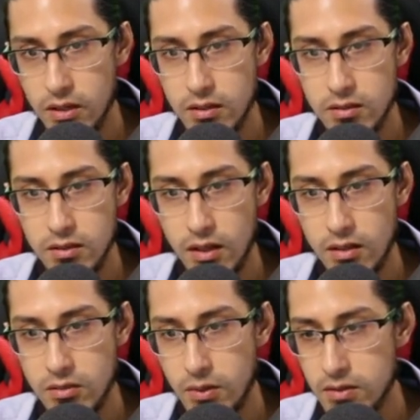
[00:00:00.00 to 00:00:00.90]
In this
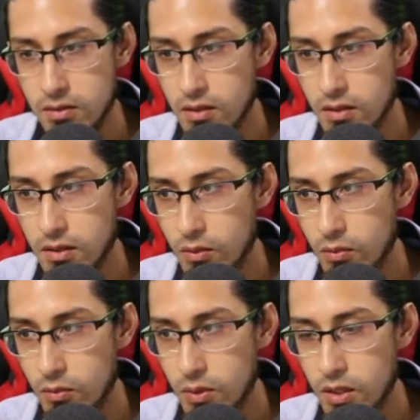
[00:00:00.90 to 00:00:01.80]
case, basically,
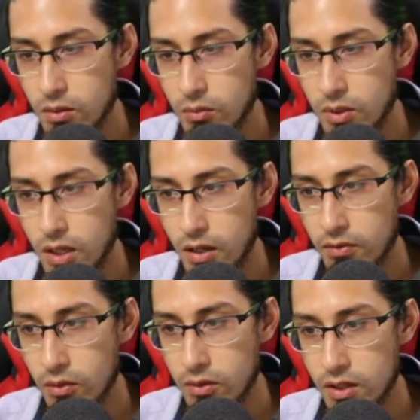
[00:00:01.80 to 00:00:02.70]
we
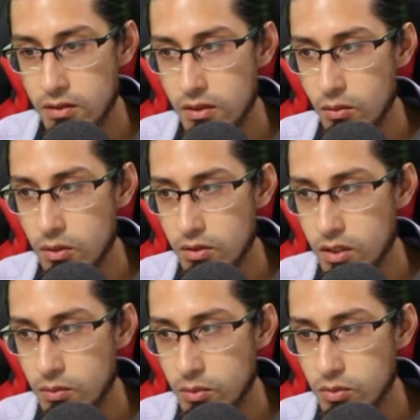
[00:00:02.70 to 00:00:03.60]
have connected our
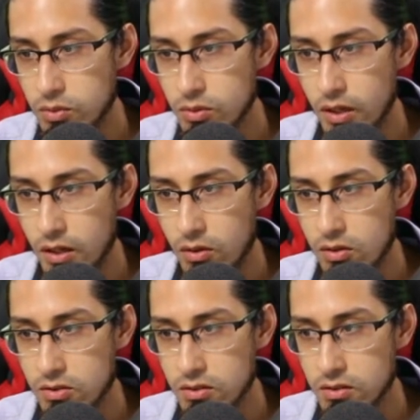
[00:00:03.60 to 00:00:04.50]
table to the
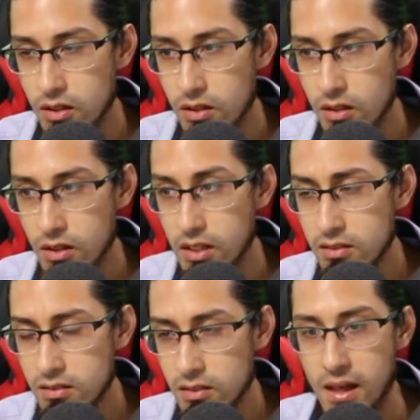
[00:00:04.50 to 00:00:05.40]
courses
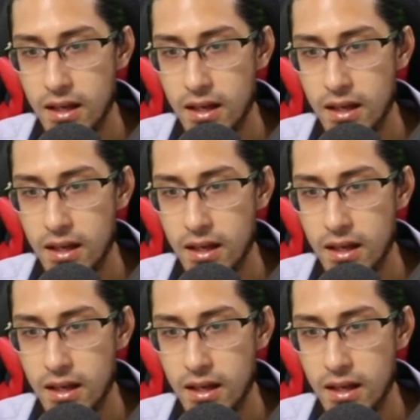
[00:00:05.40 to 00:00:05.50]
list.